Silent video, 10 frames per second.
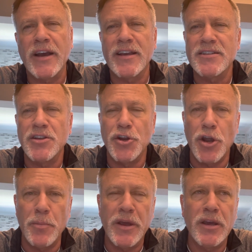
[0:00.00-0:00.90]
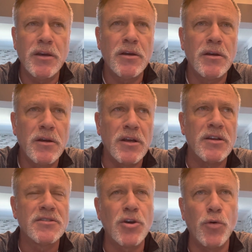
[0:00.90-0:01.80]
I guess the numbing
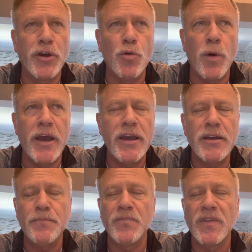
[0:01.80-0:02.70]
is going away